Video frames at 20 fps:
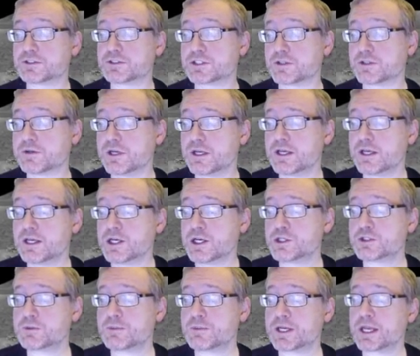
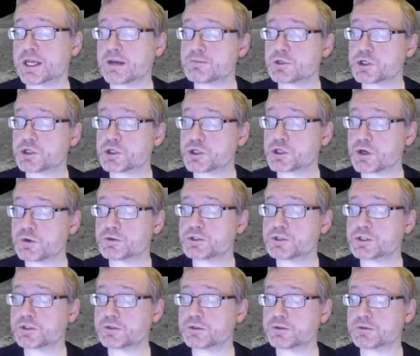So being able to go
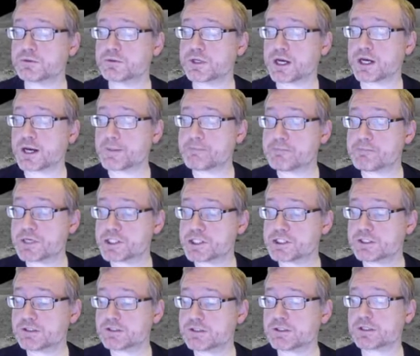to
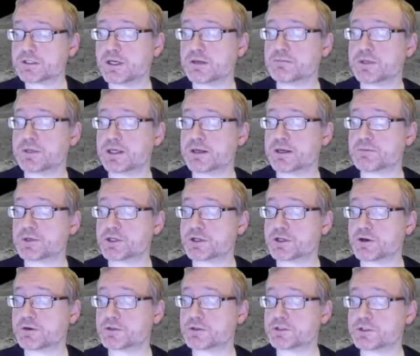missions and be able to
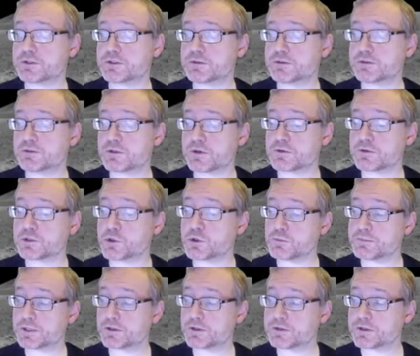go to those who
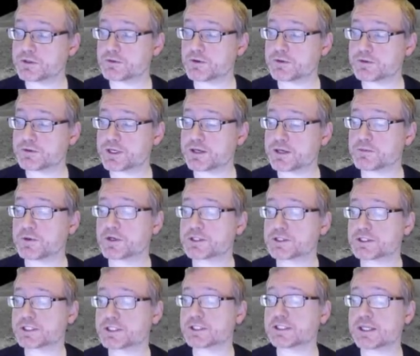build their own
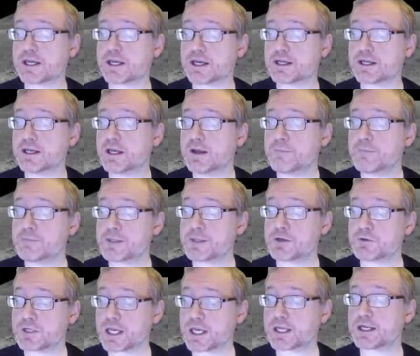networks and say,
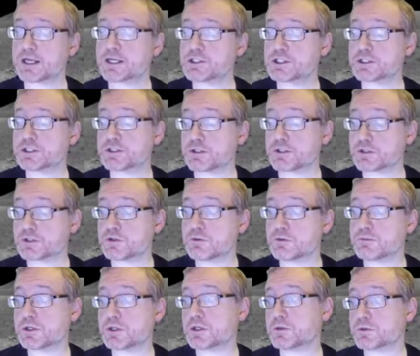you cannot just assume
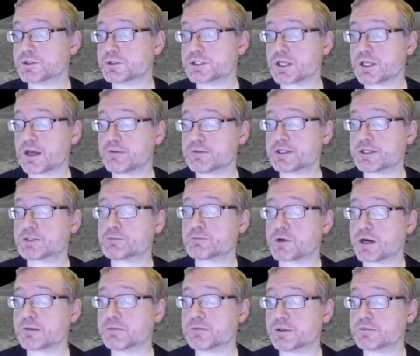that you will solve these
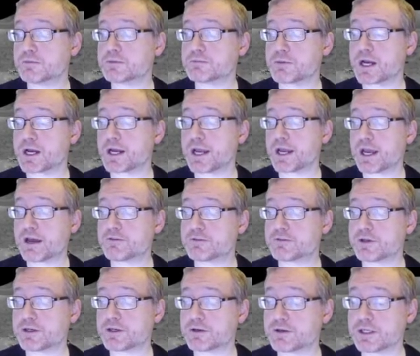problems by
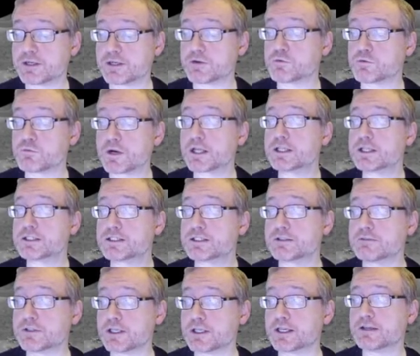having
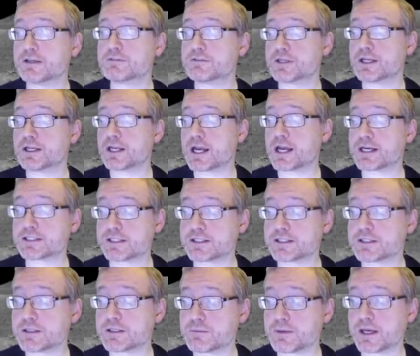relatively infinite
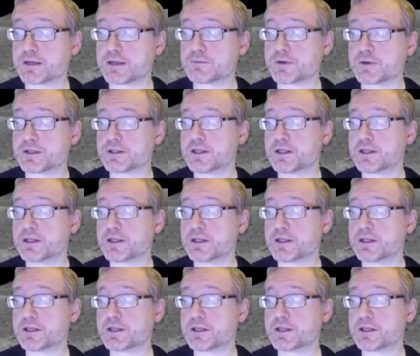access to bandwidth.